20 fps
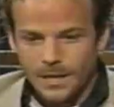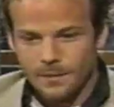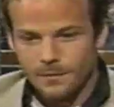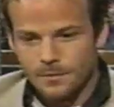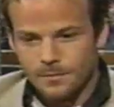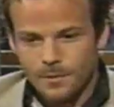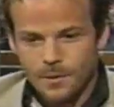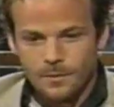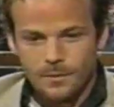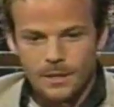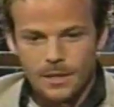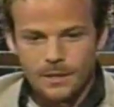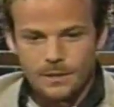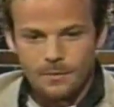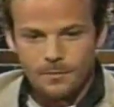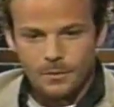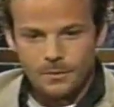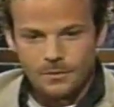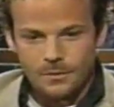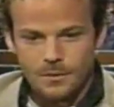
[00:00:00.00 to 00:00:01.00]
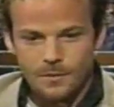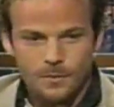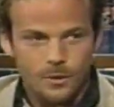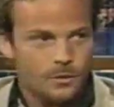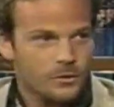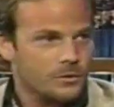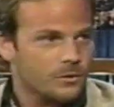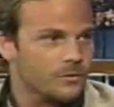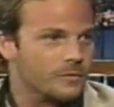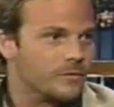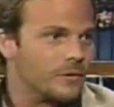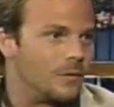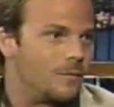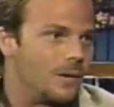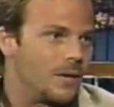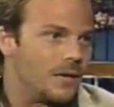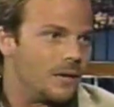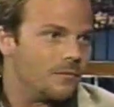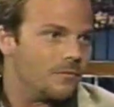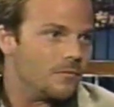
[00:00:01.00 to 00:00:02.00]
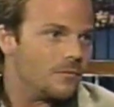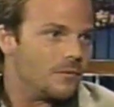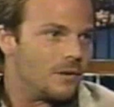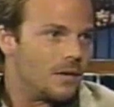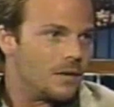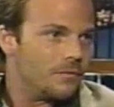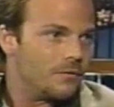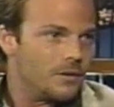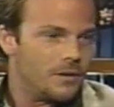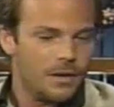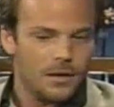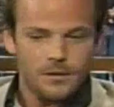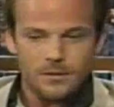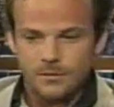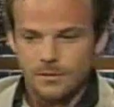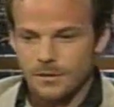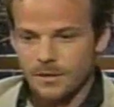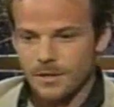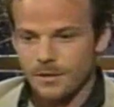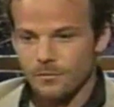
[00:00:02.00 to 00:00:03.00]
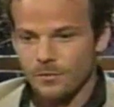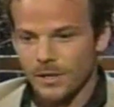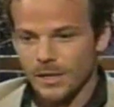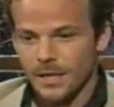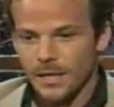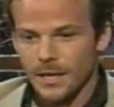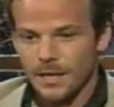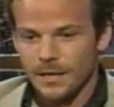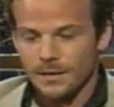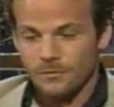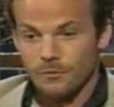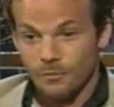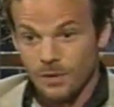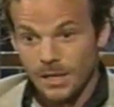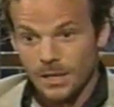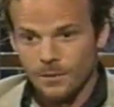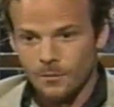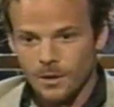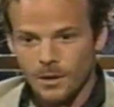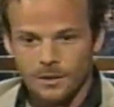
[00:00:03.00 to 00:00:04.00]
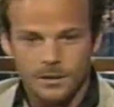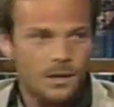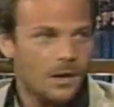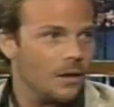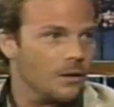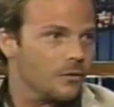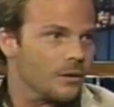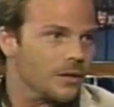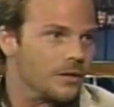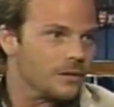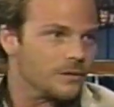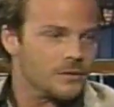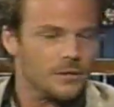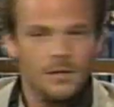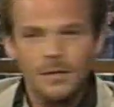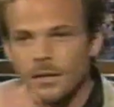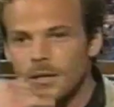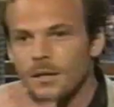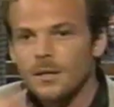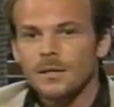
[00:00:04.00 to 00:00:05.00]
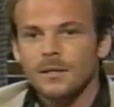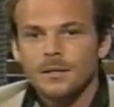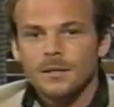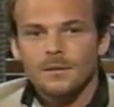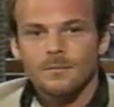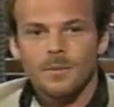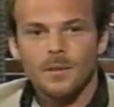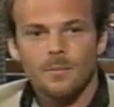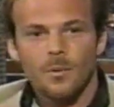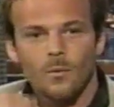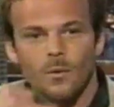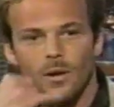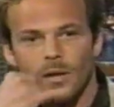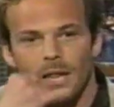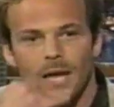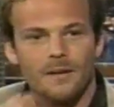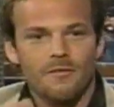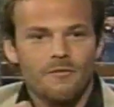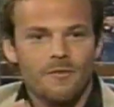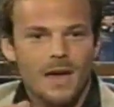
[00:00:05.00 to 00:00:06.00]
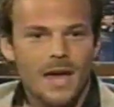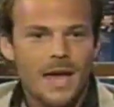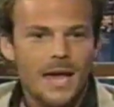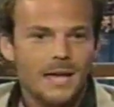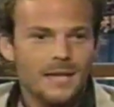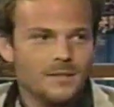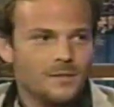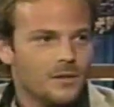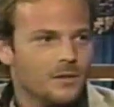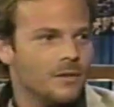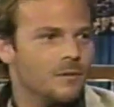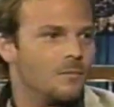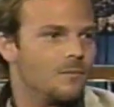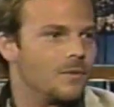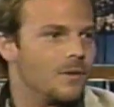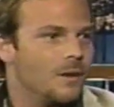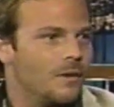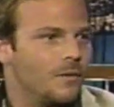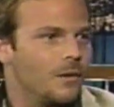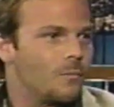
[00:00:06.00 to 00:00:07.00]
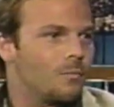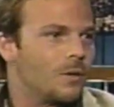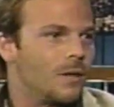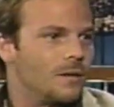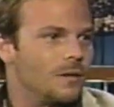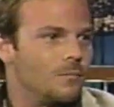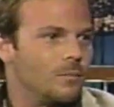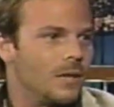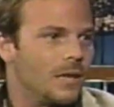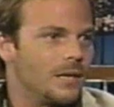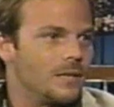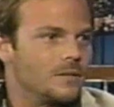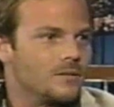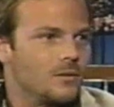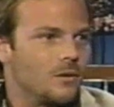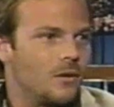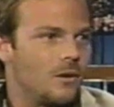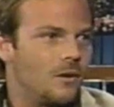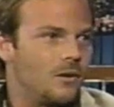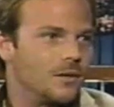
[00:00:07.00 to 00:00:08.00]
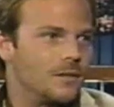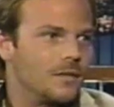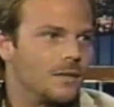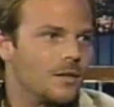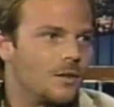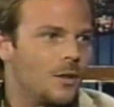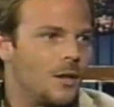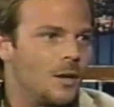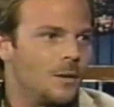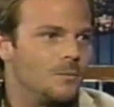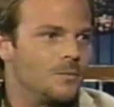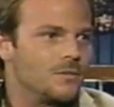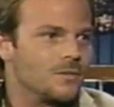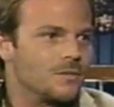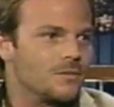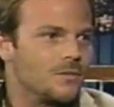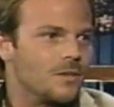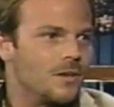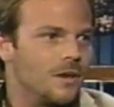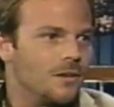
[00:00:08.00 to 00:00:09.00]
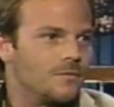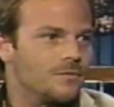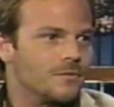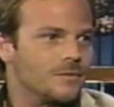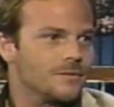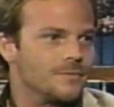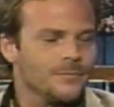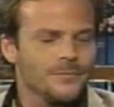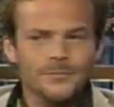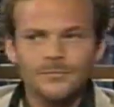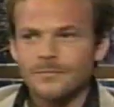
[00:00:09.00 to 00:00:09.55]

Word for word: Blade was probably like the most commercial film I'd ever, I'd ever done, so it did really, I guess, really well in Hungary because people wear like fangs and the, you know they're playing the Blade song in the clubs and stuff. And